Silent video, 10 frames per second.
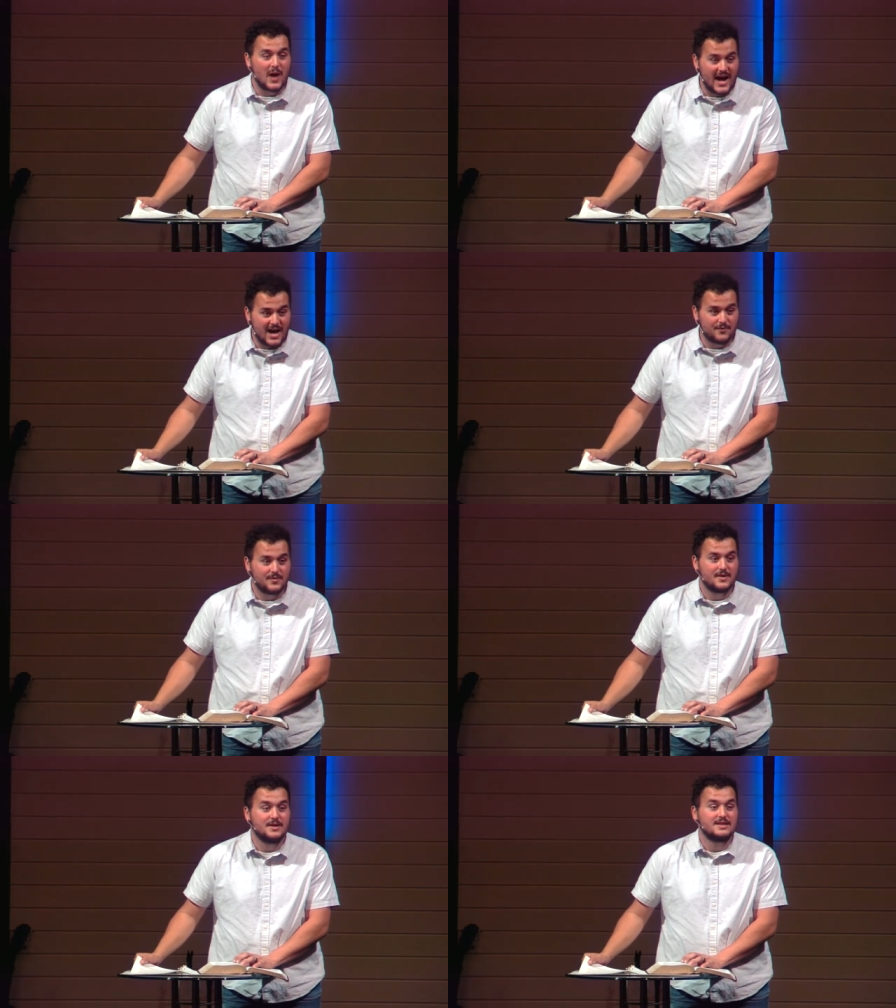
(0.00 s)
have
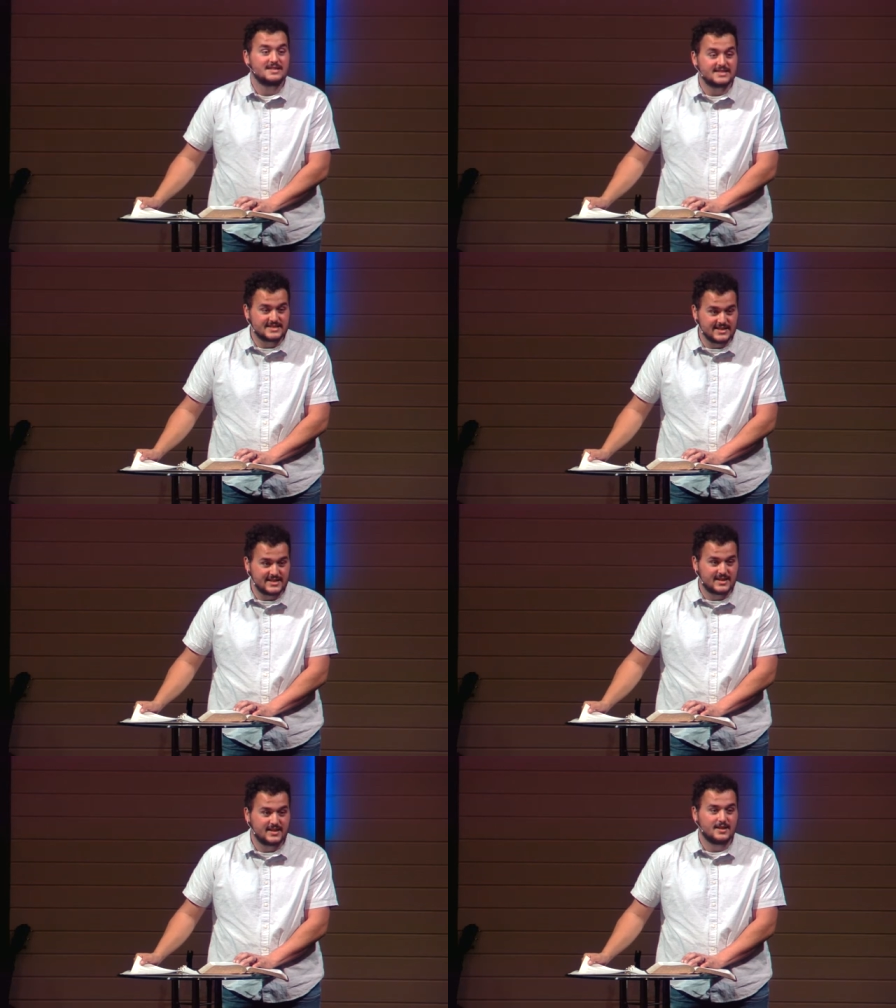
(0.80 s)
to
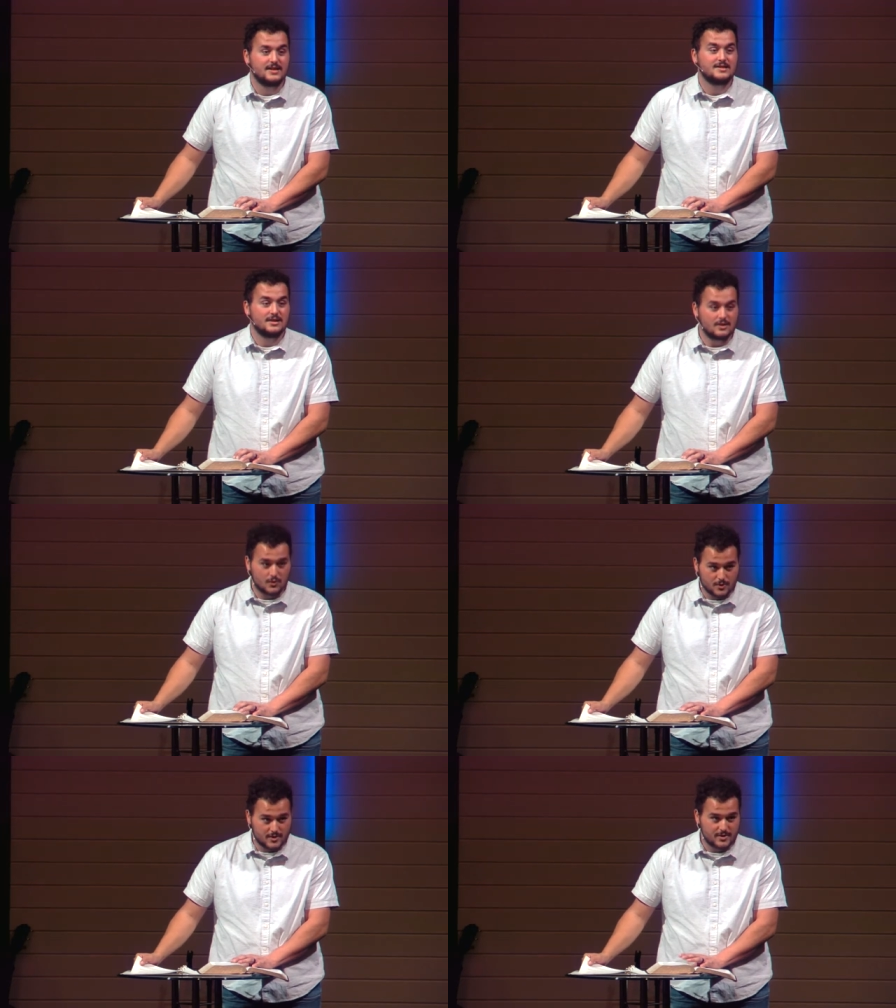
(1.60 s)
seek the
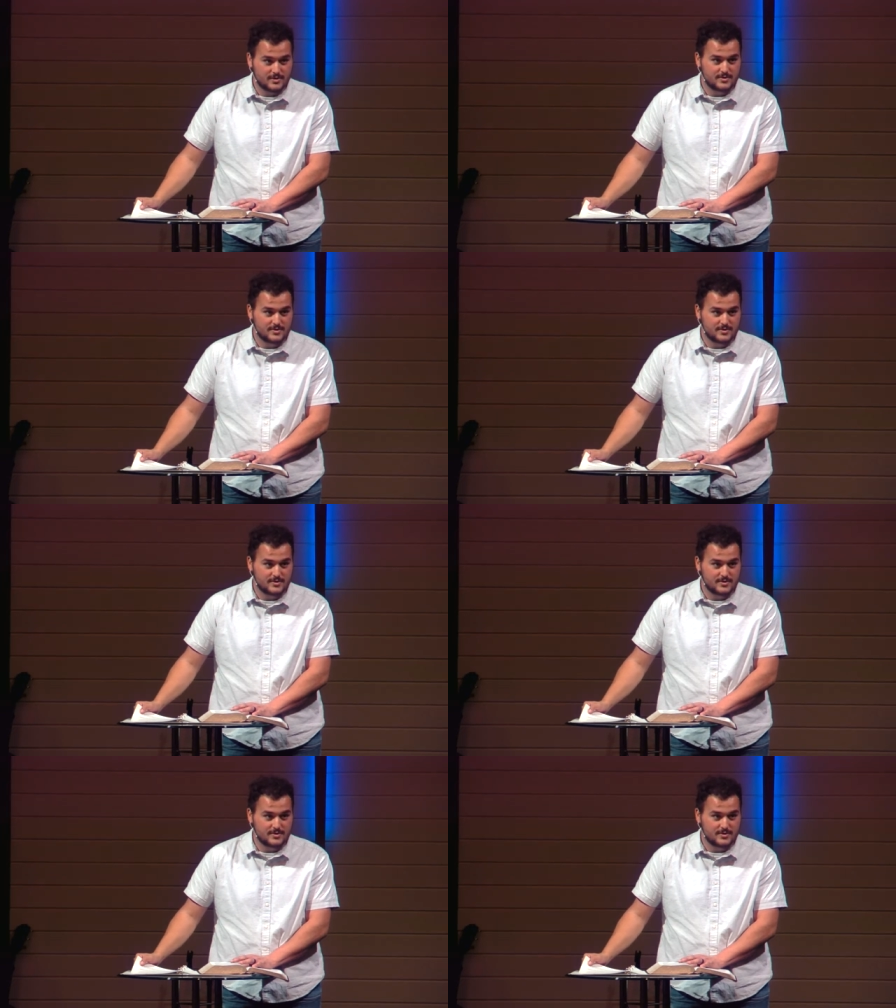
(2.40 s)
Lord.